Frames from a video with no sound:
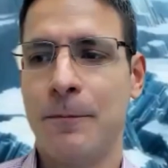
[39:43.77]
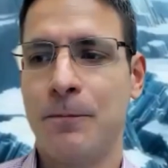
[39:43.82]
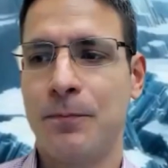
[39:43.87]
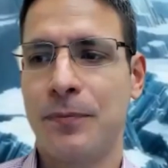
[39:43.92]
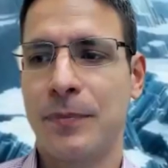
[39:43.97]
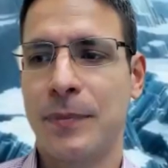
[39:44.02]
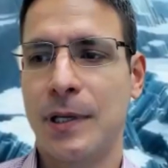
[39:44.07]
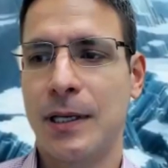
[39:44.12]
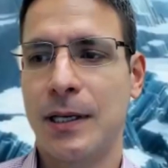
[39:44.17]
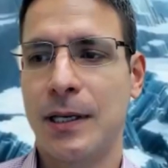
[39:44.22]

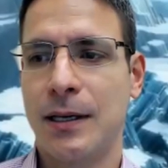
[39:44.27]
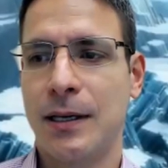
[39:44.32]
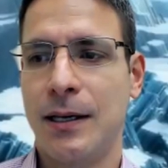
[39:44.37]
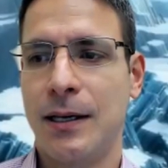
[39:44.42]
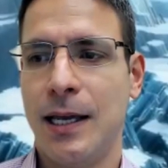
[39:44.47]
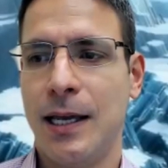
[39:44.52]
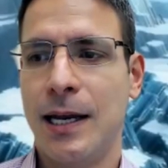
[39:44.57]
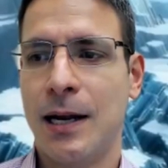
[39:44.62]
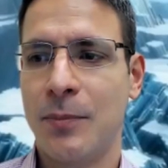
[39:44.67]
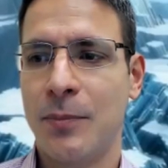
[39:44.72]
and
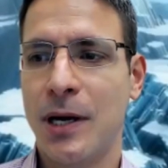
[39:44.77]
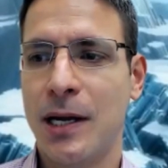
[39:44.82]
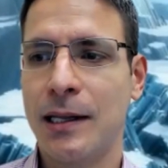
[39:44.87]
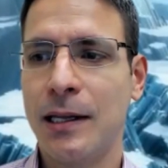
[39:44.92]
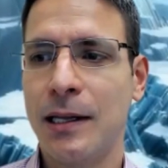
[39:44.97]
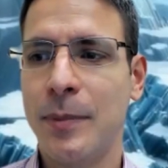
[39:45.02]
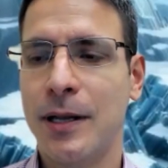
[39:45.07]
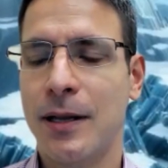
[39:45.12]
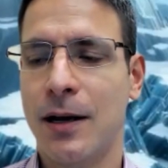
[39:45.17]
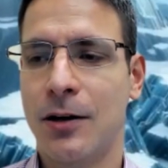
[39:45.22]

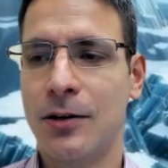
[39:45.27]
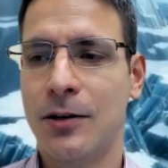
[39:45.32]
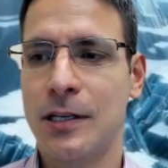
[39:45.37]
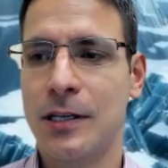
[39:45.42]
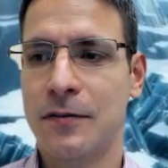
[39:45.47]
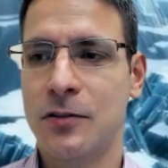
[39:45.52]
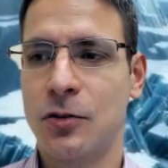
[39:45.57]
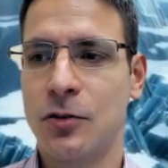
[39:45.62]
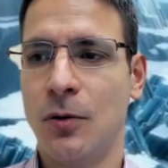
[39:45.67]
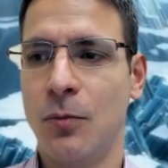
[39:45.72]
I'm going to
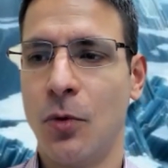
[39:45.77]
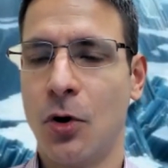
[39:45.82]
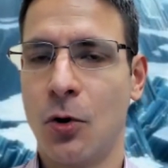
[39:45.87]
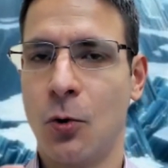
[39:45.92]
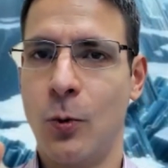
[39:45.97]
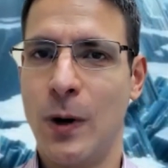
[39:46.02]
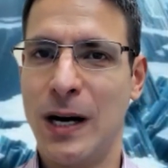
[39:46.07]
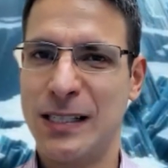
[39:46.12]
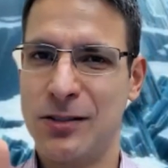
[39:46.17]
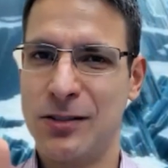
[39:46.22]
limit ourselves to
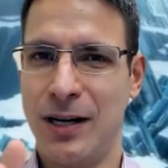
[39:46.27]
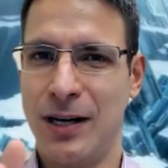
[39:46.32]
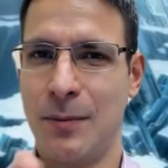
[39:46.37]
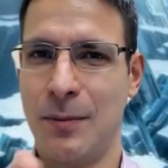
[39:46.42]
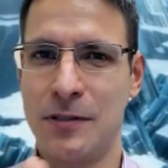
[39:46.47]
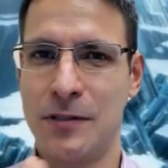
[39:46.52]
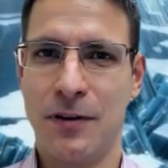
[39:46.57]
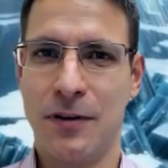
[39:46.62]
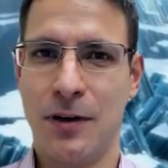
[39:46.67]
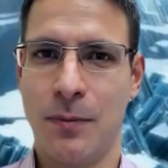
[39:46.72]
the more
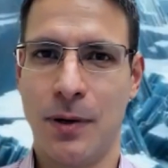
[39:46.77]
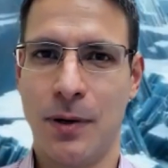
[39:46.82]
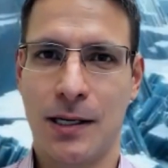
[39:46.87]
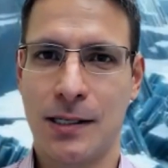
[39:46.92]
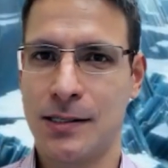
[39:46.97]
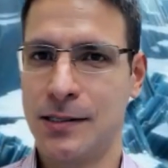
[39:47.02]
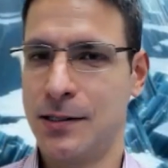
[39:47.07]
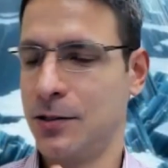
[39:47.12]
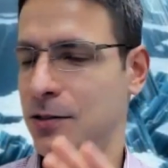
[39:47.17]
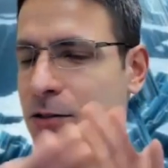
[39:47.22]
Western
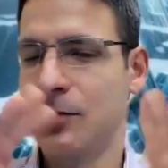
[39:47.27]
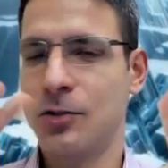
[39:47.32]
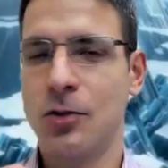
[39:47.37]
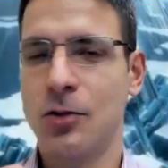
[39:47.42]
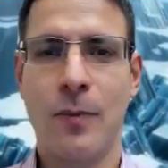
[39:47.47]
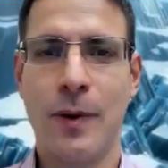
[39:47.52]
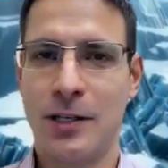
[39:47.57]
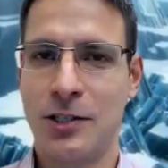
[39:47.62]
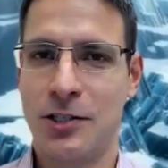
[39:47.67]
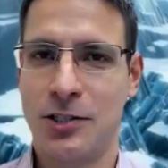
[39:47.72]
hemisphere because
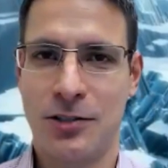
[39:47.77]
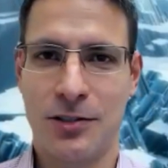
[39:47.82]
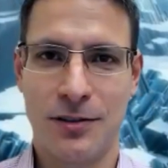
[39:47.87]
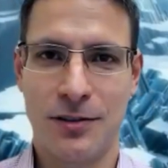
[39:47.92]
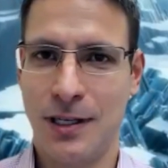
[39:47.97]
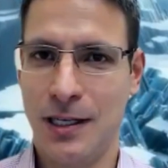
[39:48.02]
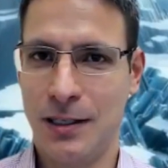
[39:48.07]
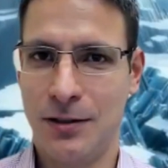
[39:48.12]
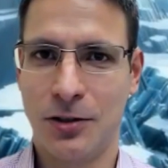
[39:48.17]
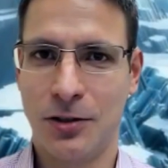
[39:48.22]
there's so
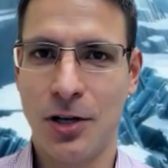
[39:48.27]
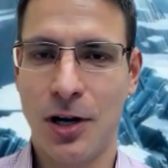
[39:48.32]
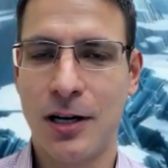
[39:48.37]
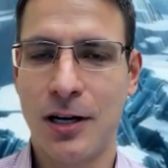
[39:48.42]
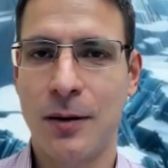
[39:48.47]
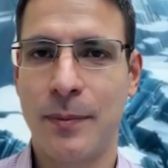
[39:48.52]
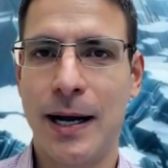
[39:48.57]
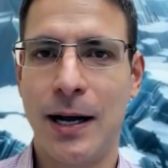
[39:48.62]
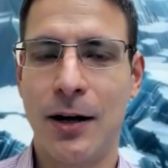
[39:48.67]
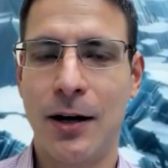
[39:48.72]
much
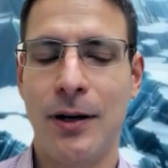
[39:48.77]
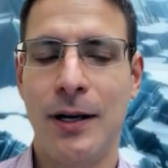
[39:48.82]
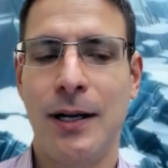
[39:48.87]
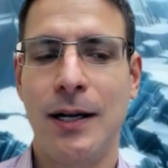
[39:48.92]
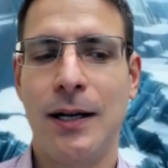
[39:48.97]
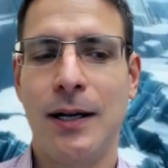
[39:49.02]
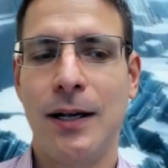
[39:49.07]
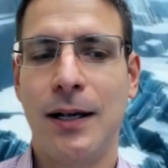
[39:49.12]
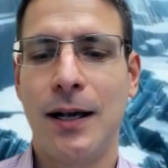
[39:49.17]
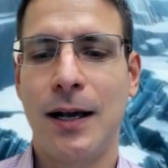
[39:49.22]
to talk
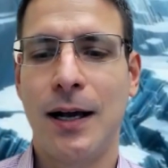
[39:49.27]
about.